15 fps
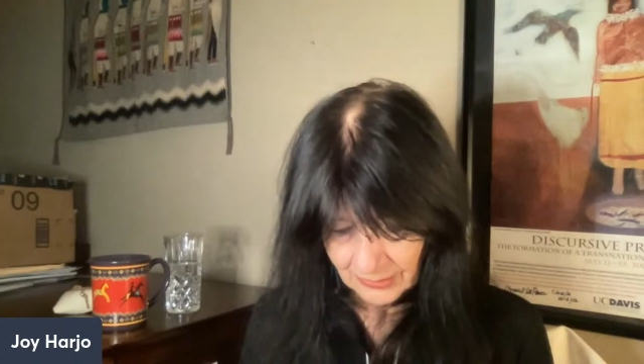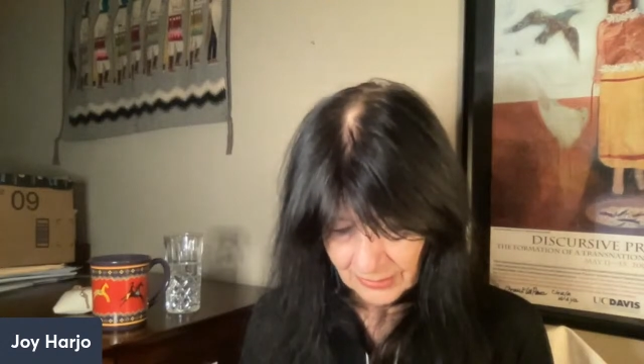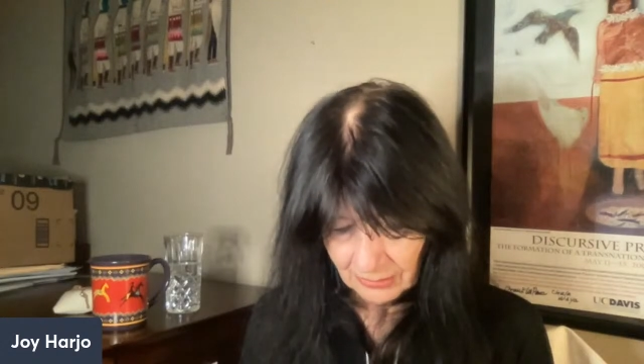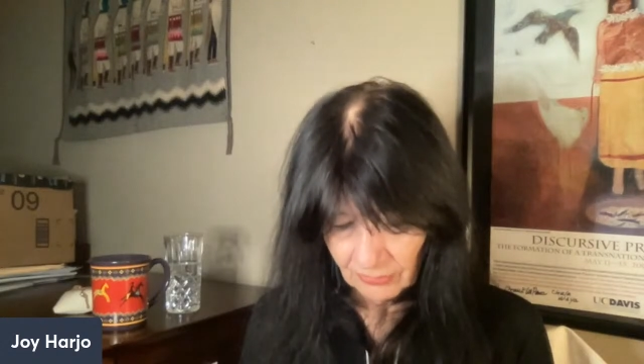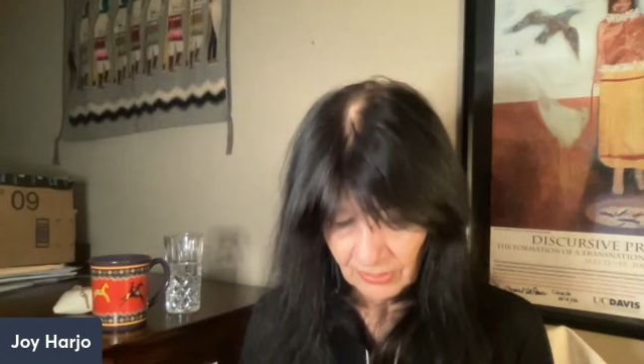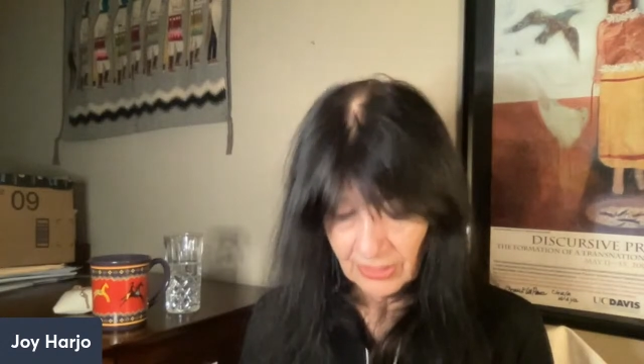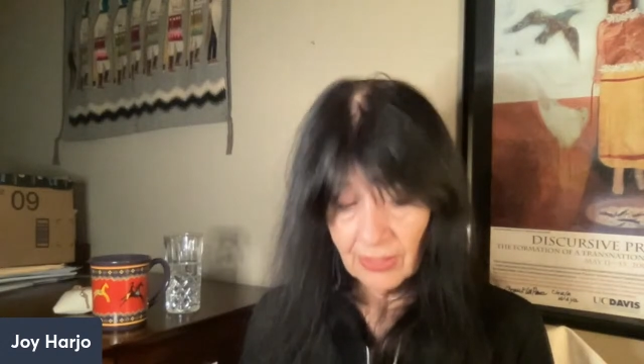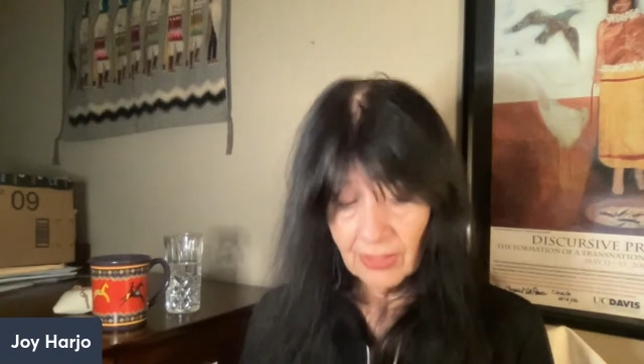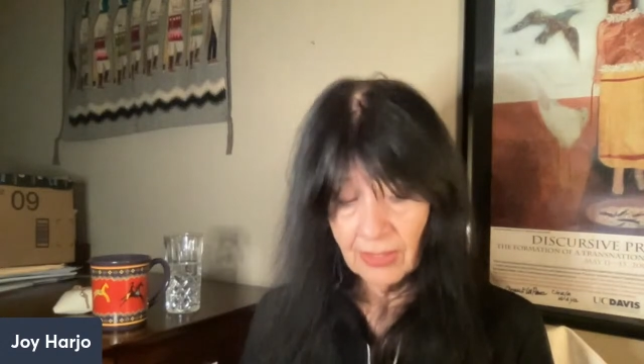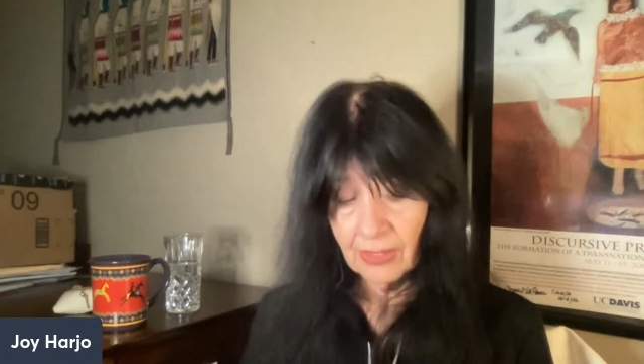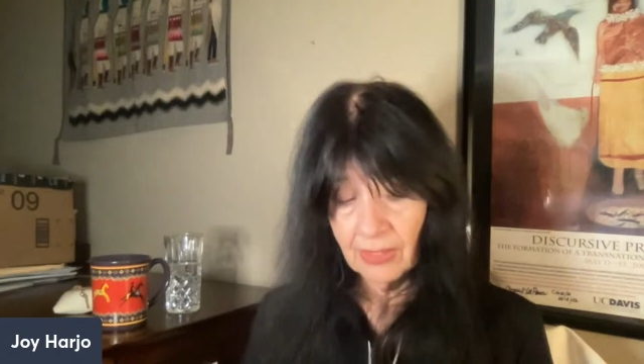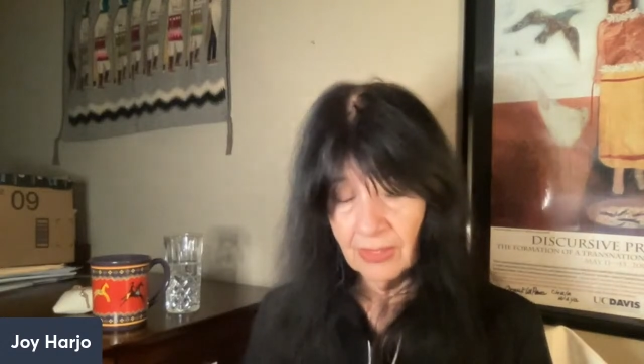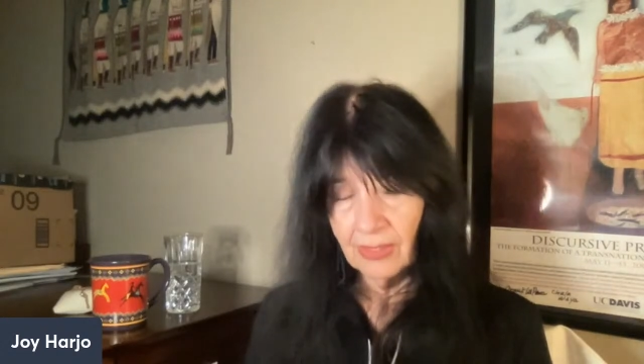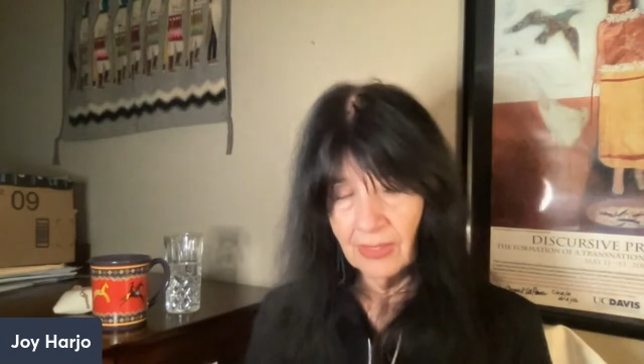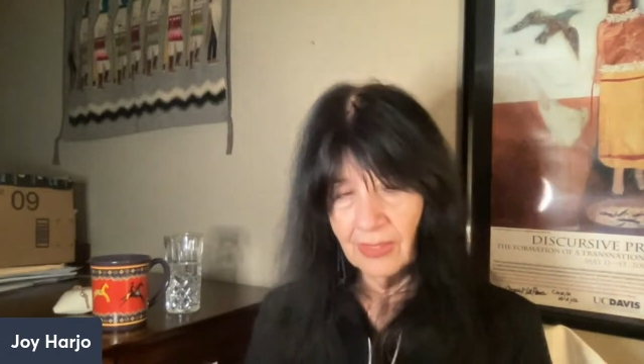Way
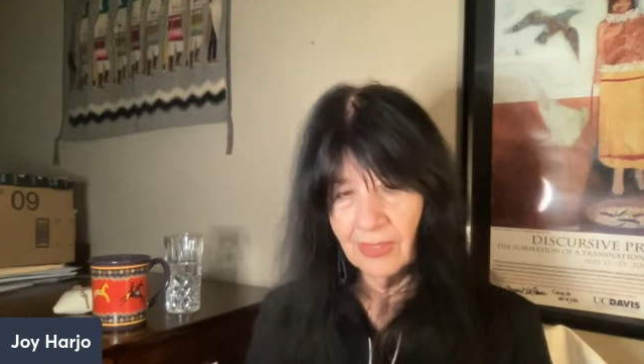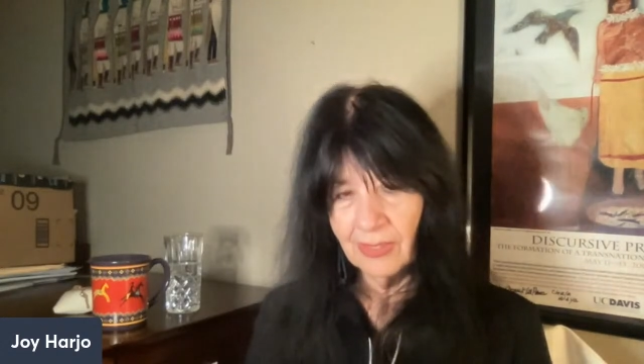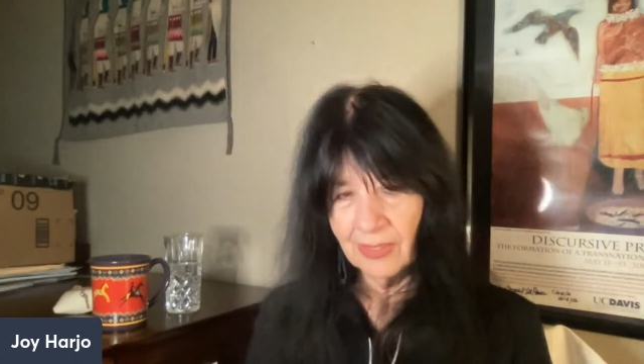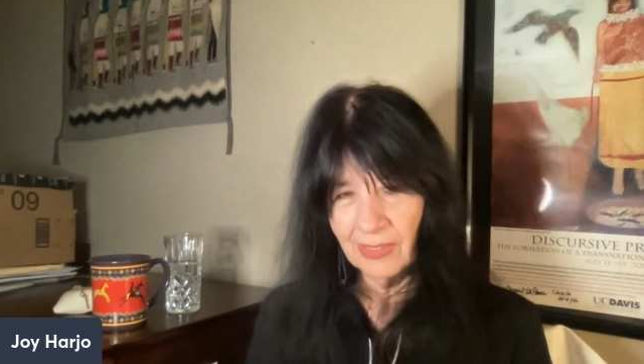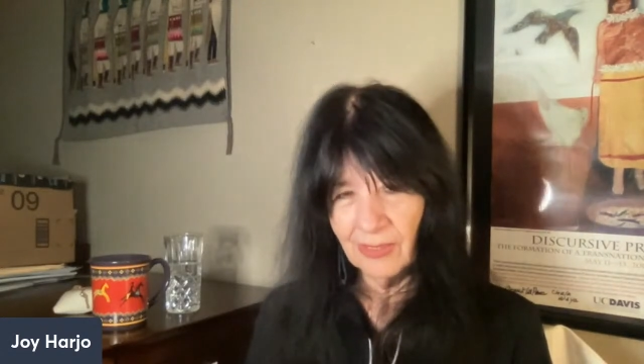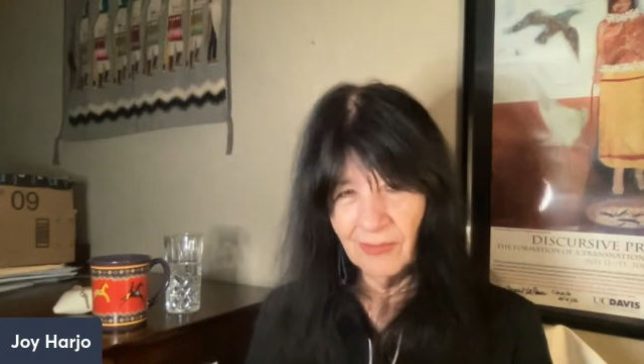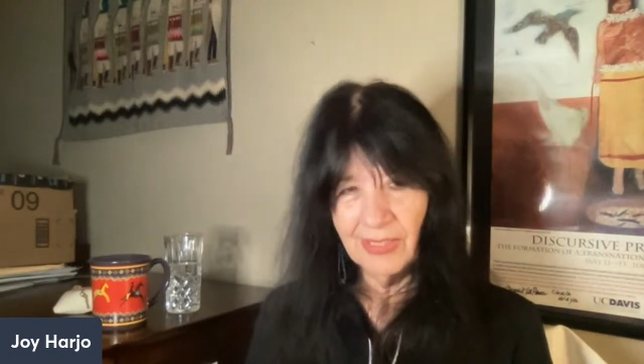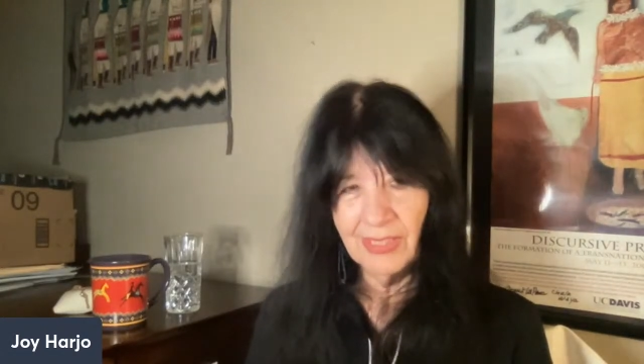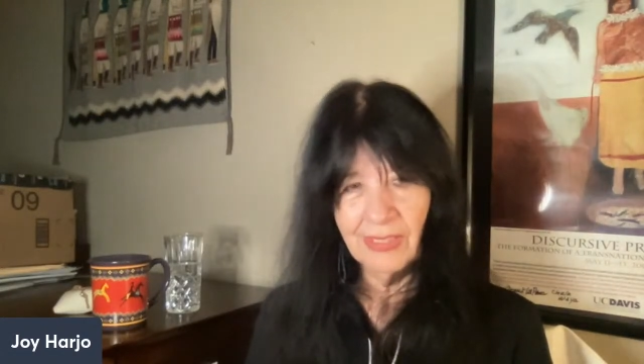ah, hey